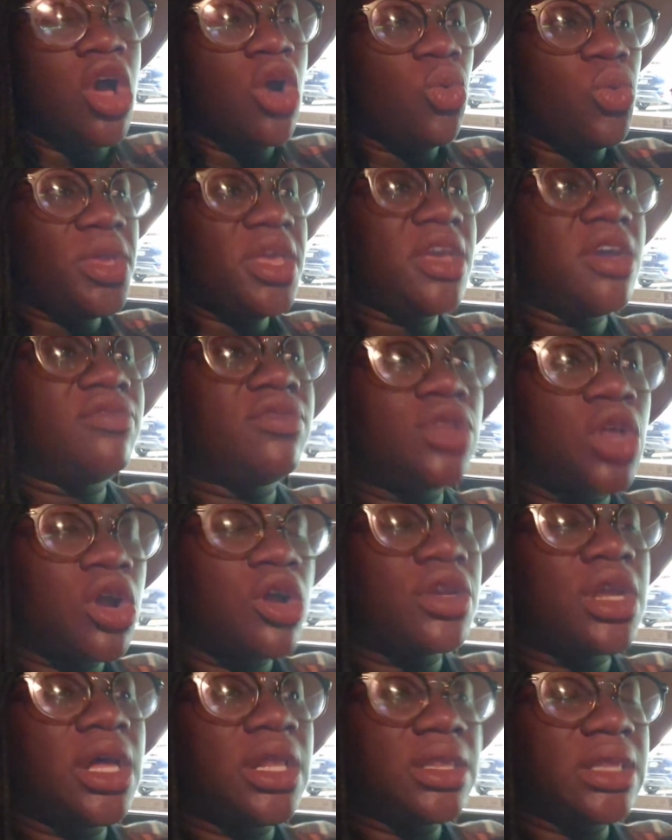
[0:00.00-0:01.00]
We have
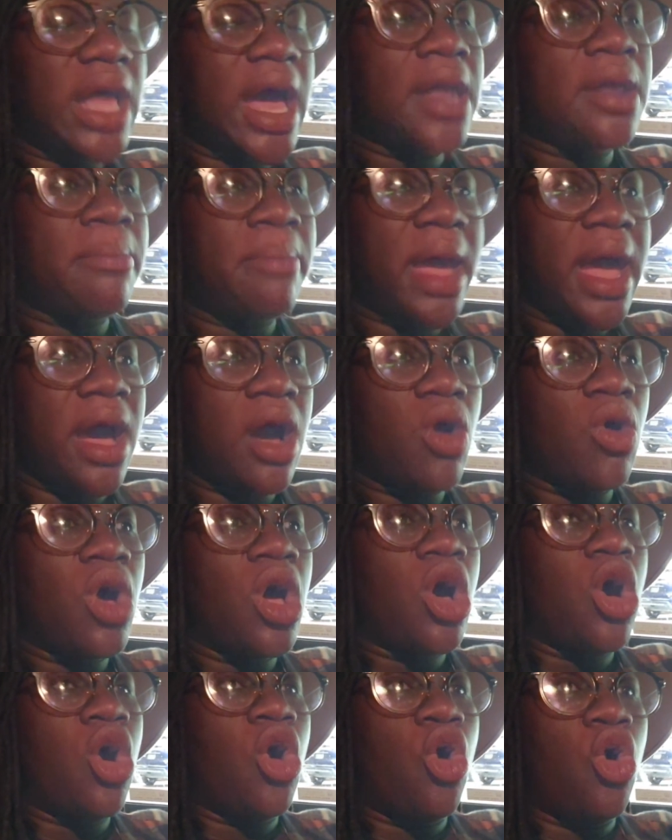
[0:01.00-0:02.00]
learned a lot about
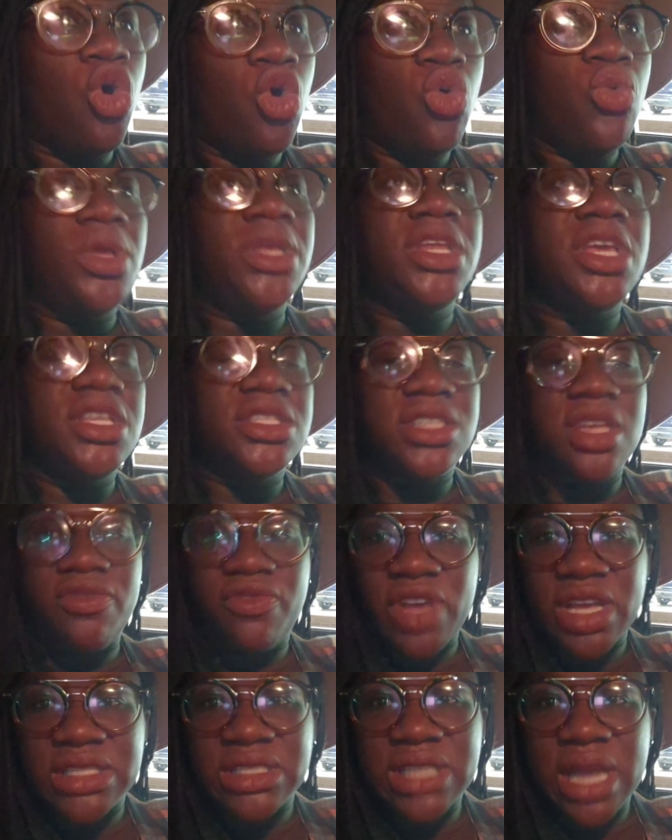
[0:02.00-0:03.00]
who we need to
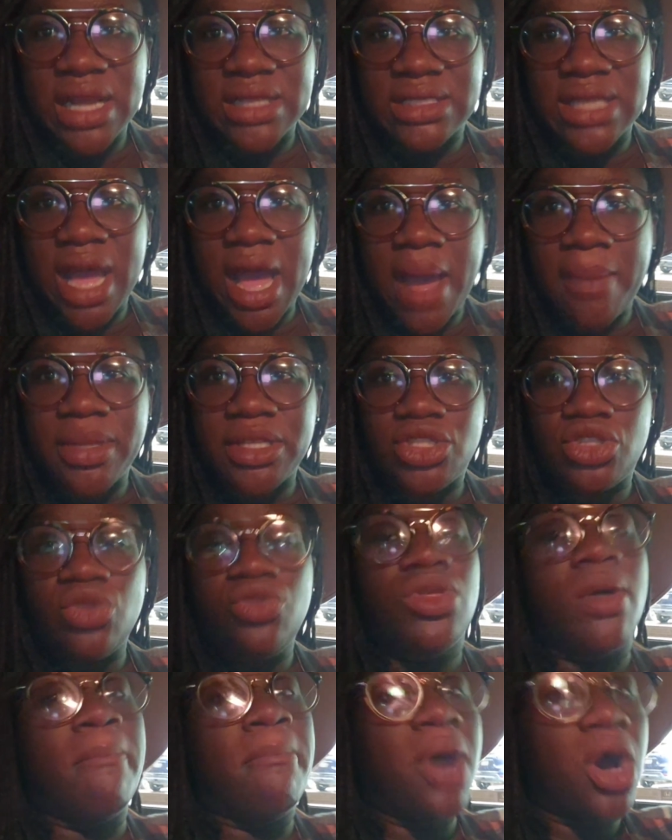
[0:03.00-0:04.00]
invest our time into
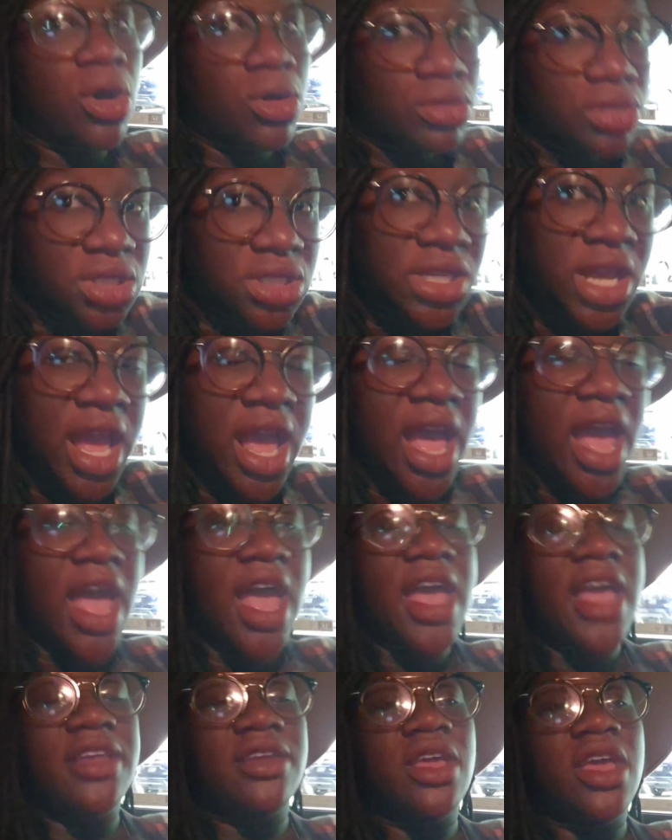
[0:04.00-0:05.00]
the most
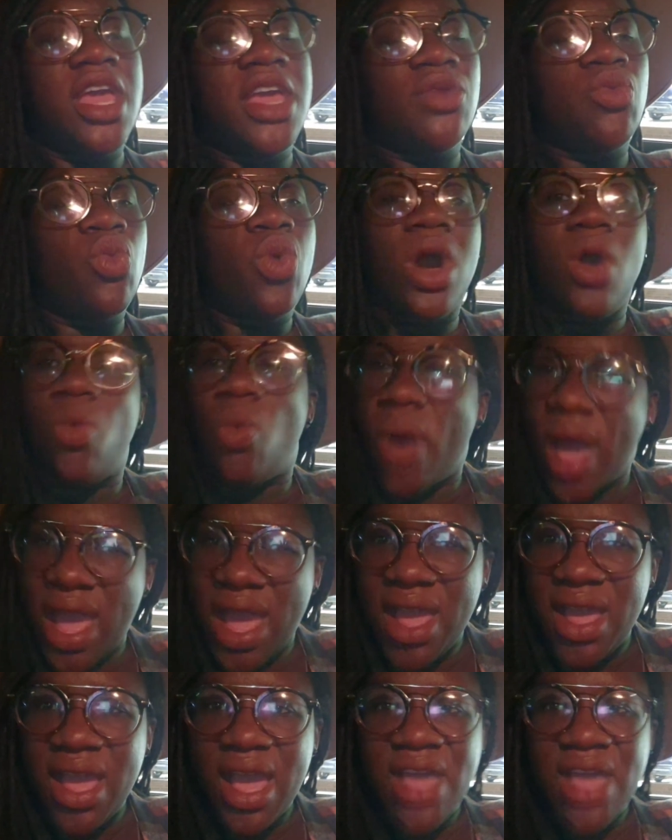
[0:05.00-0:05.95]
and in what way,